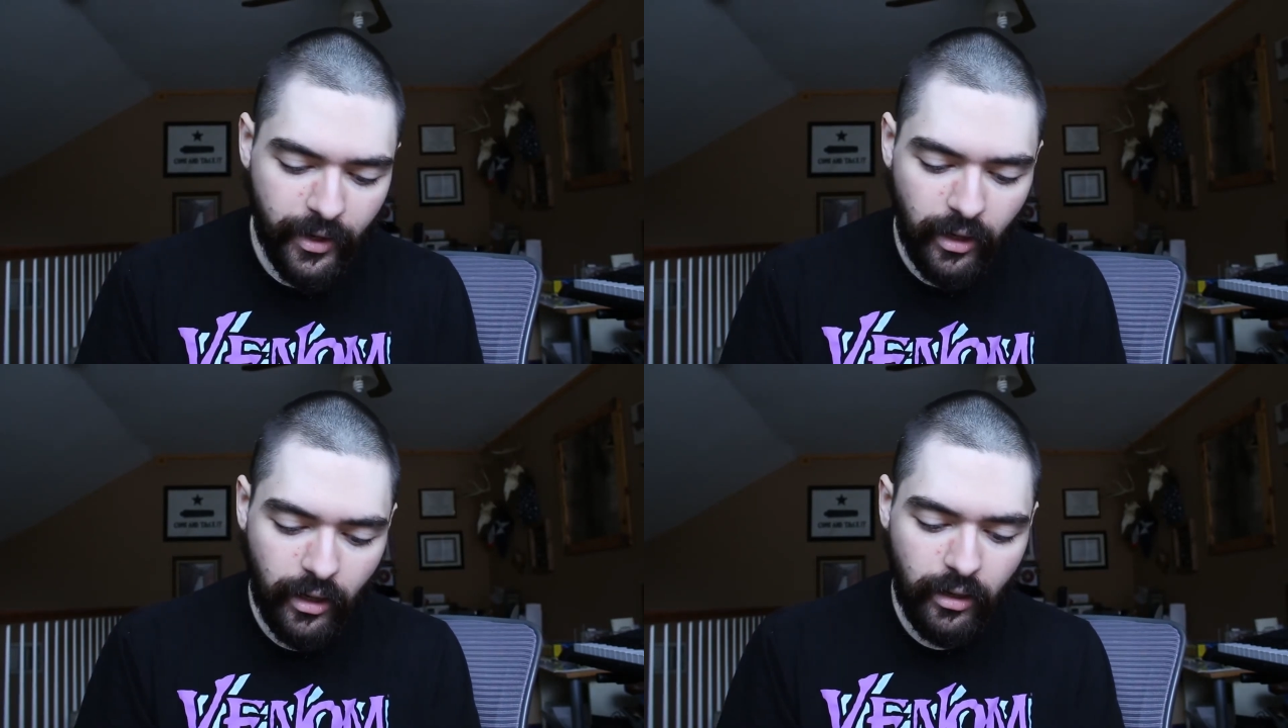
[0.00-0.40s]

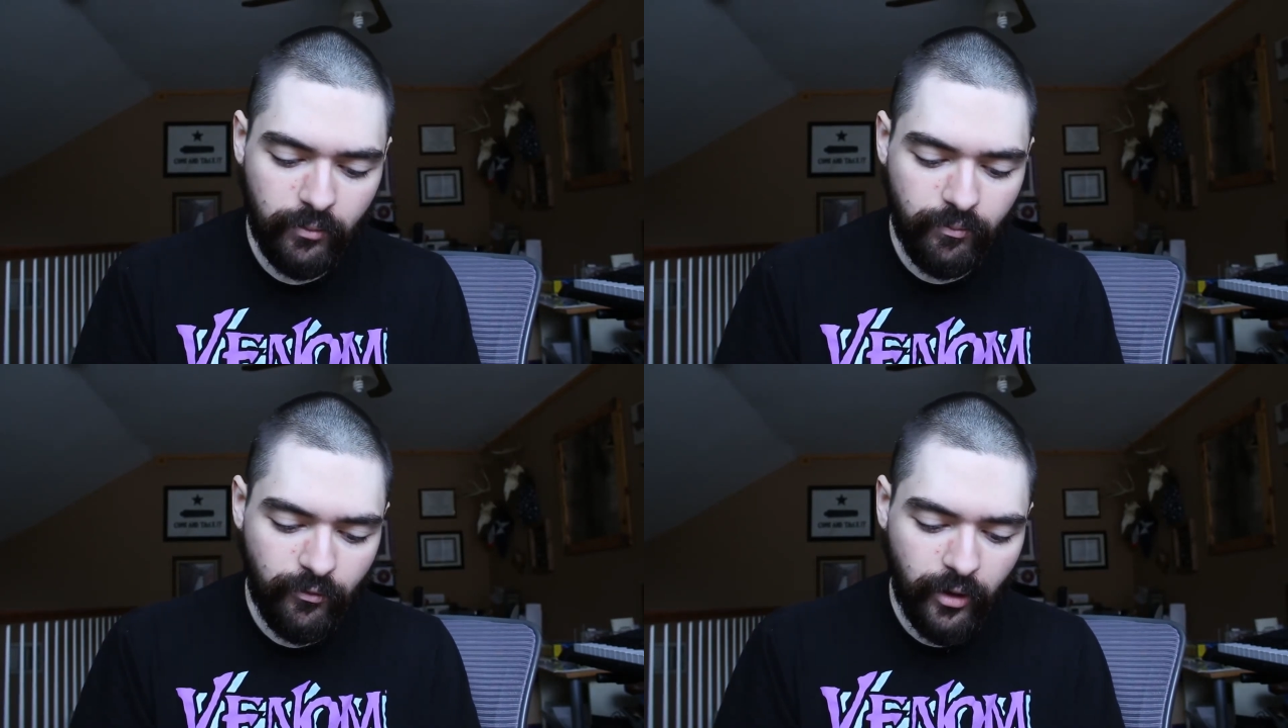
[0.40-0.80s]

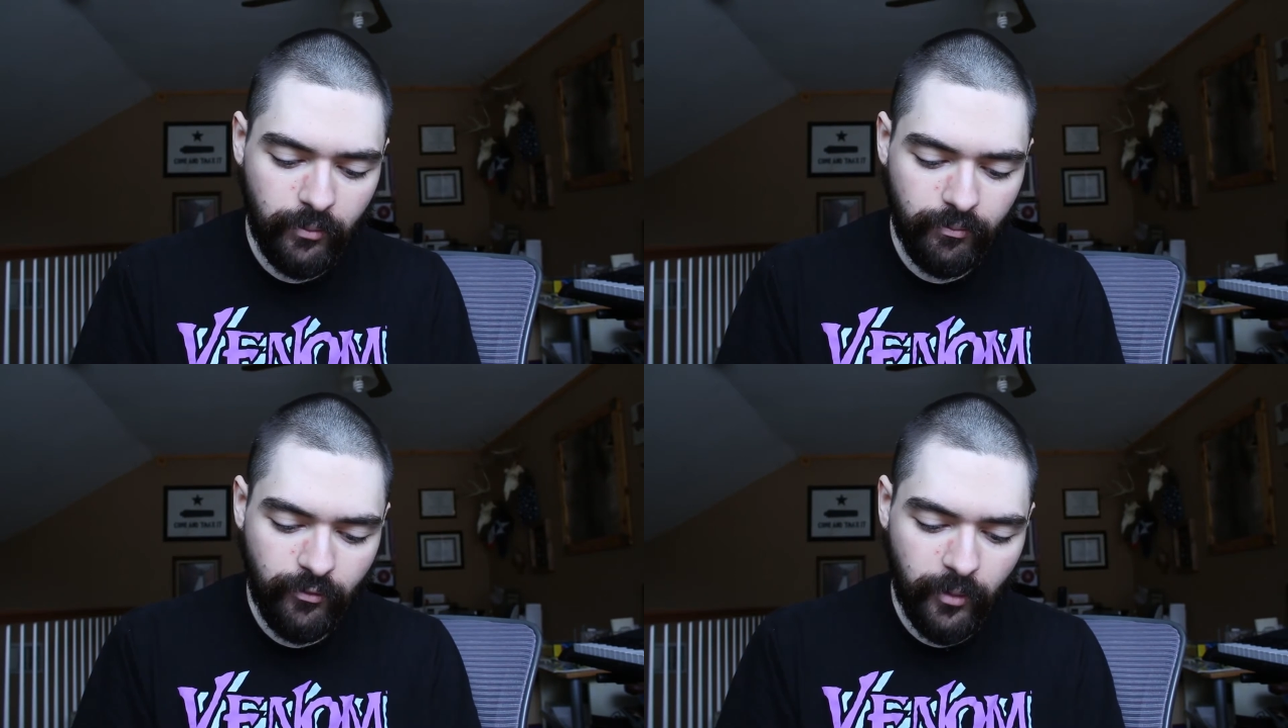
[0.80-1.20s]

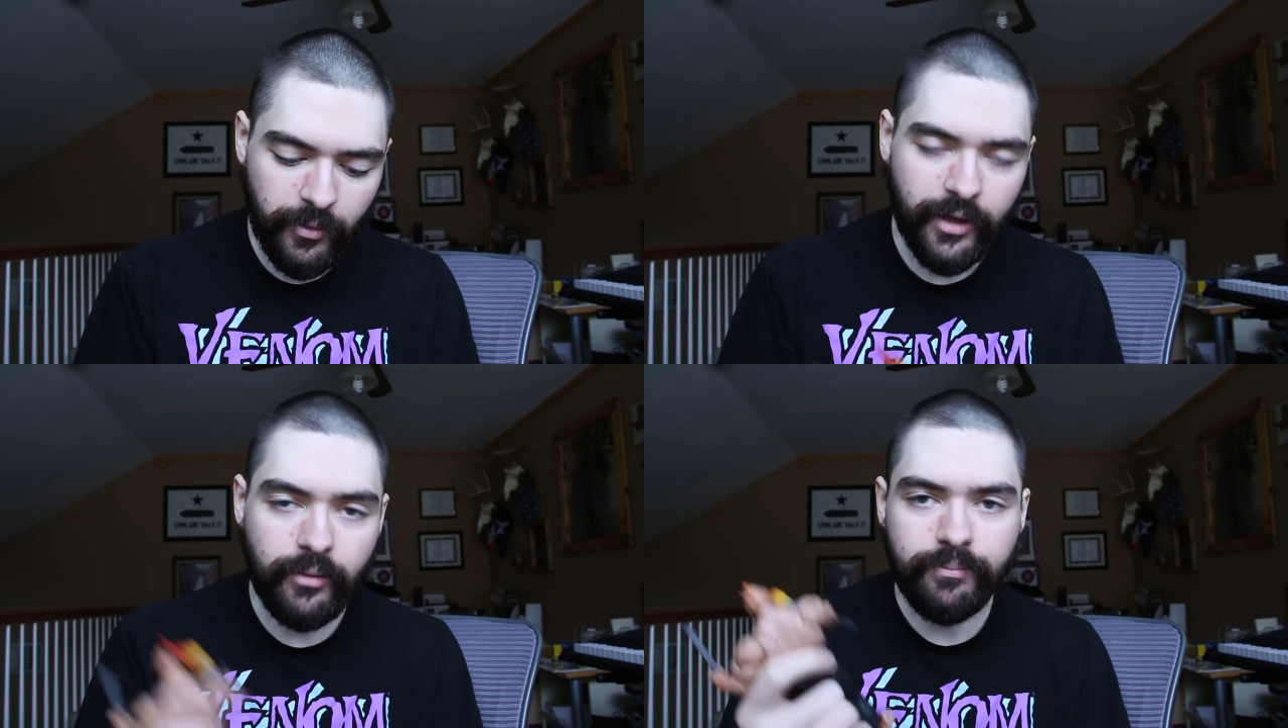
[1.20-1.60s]
From
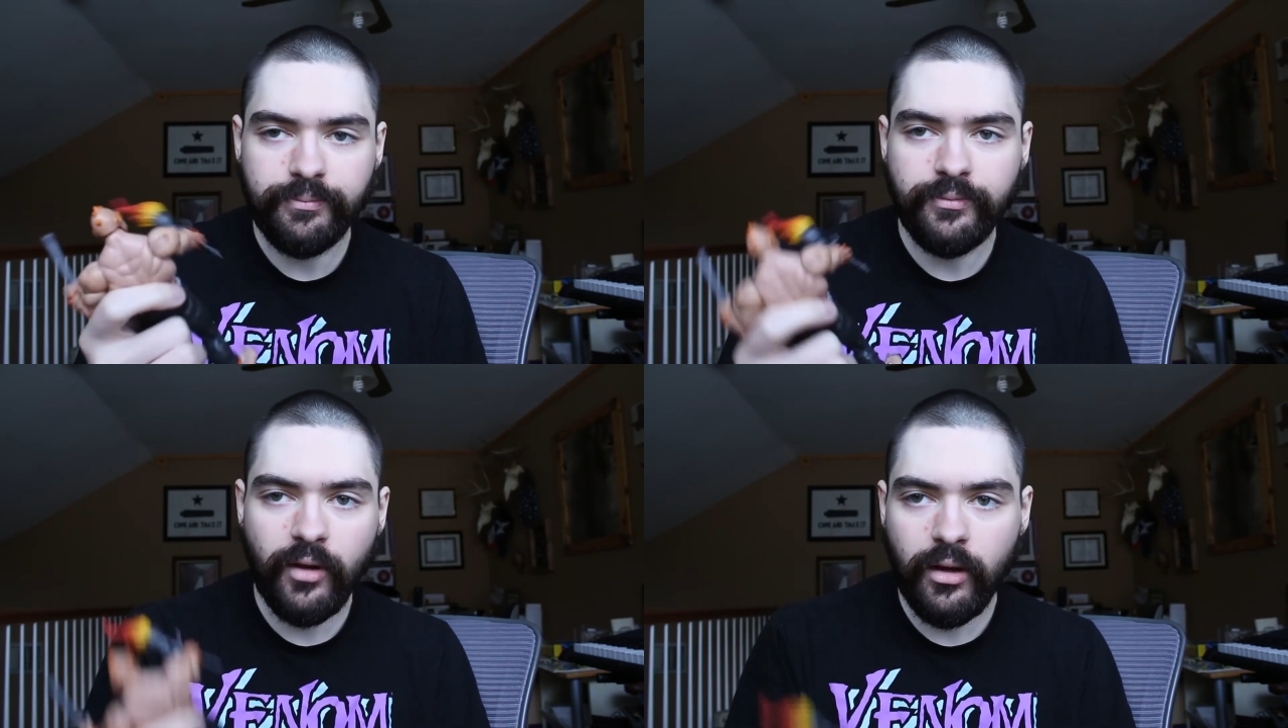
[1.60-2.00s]
their
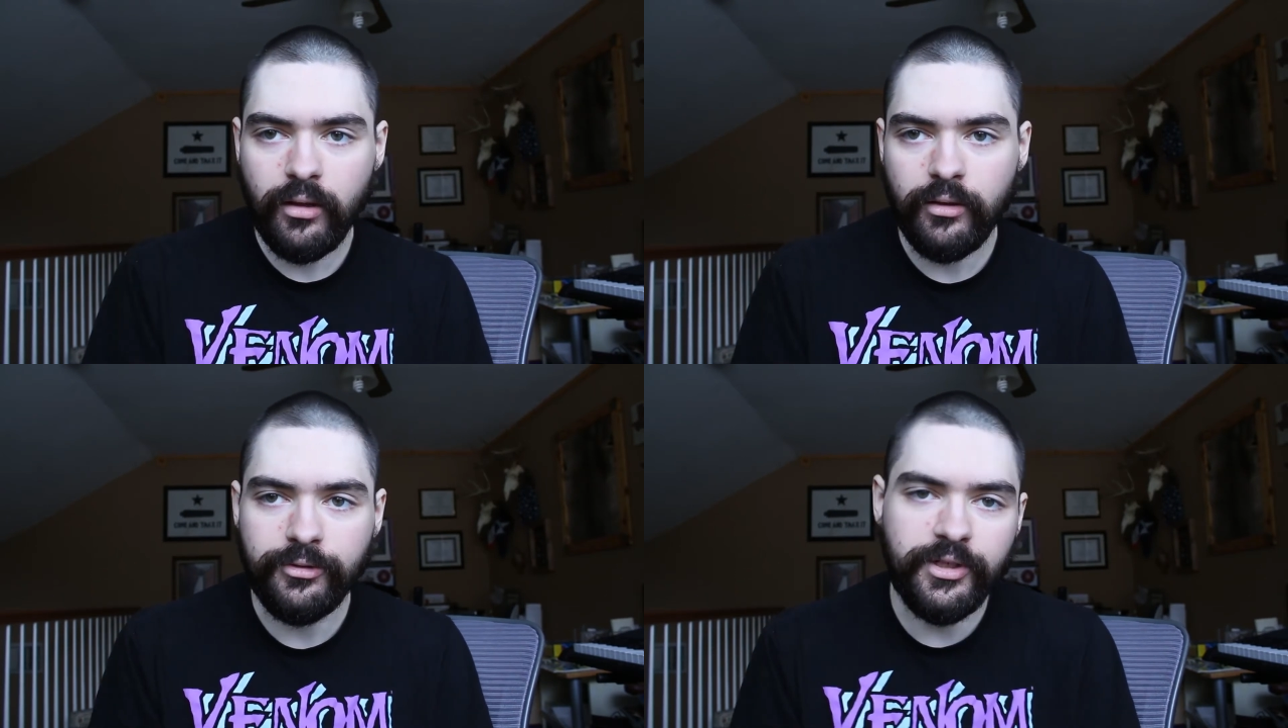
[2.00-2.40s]

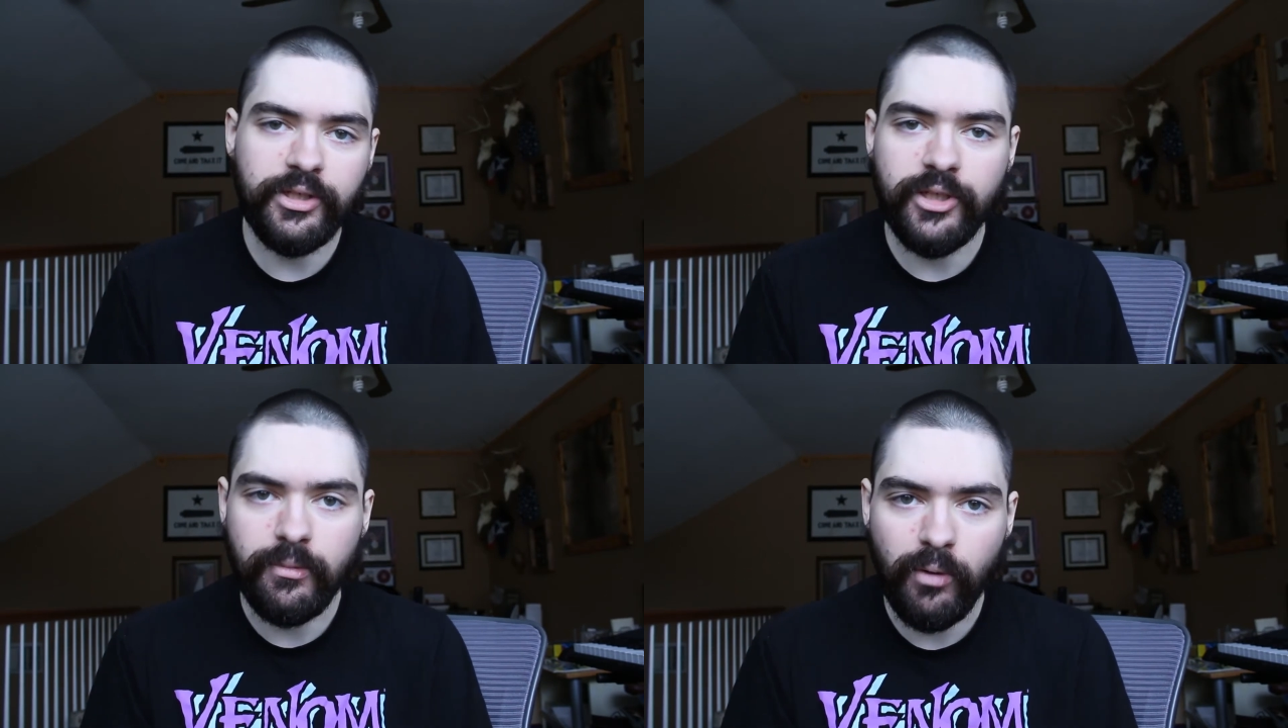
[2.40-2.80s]

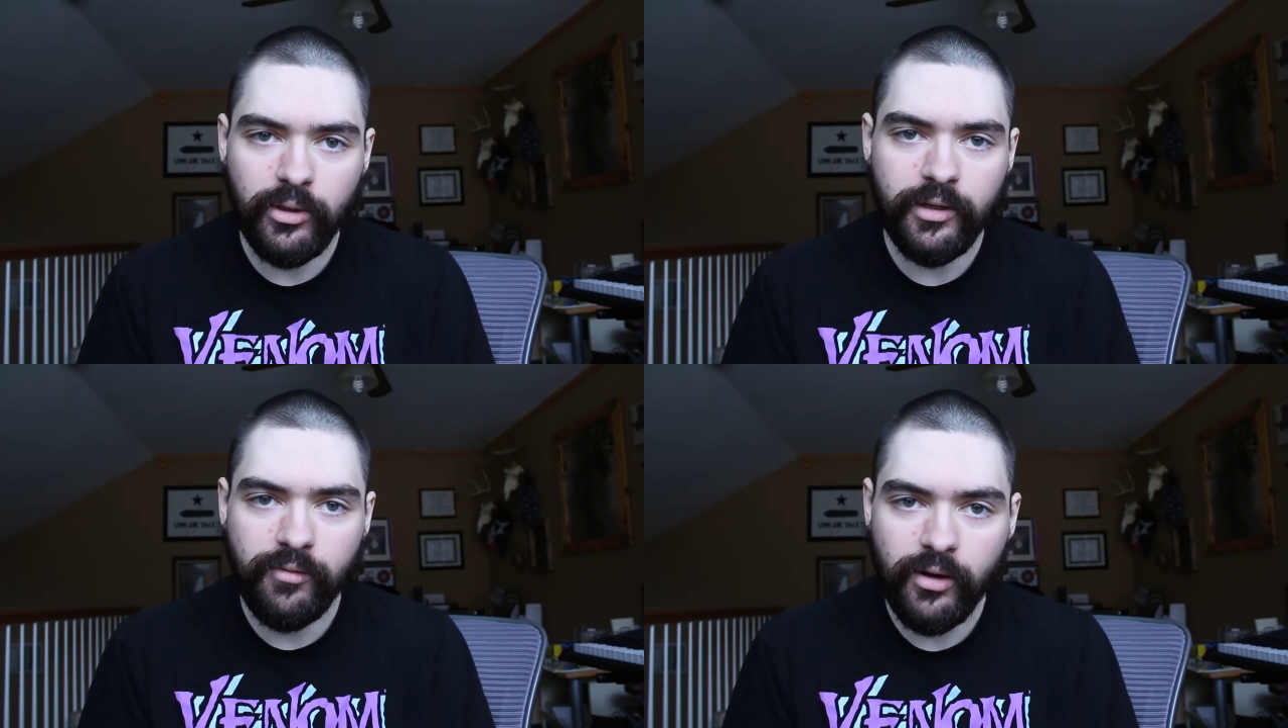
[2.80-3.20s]
DC
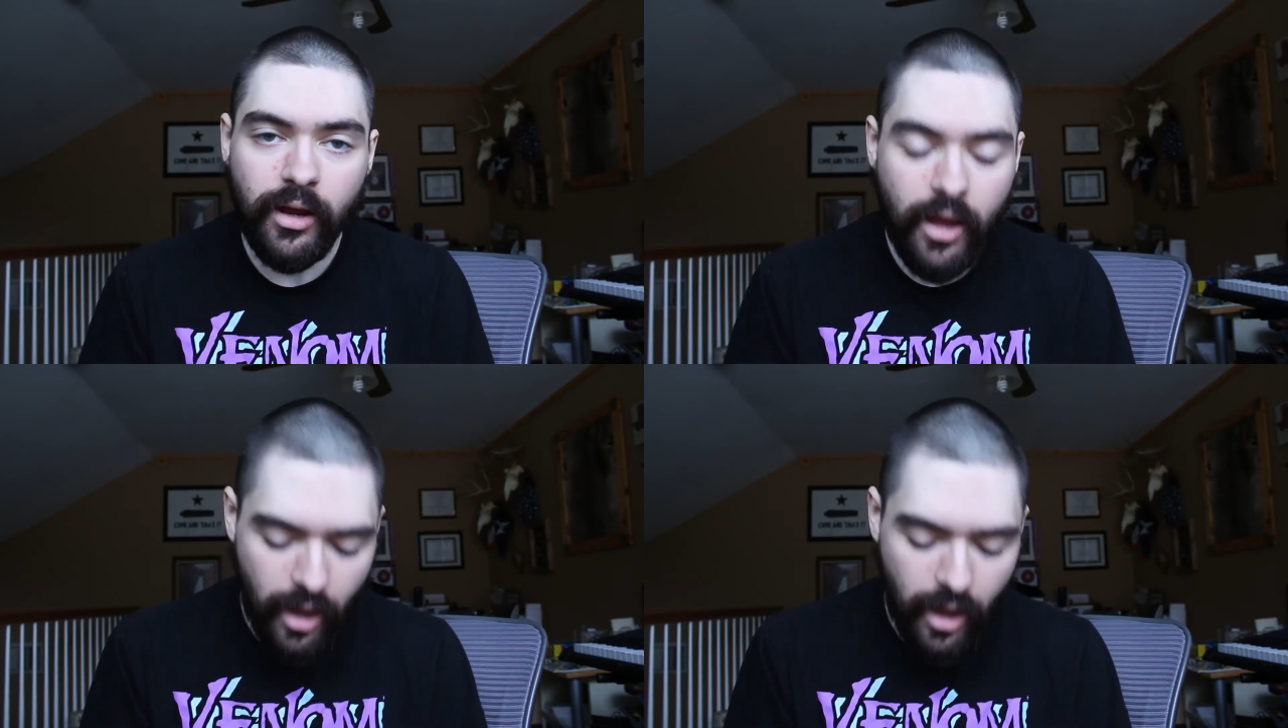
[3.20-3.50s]
Multiverse.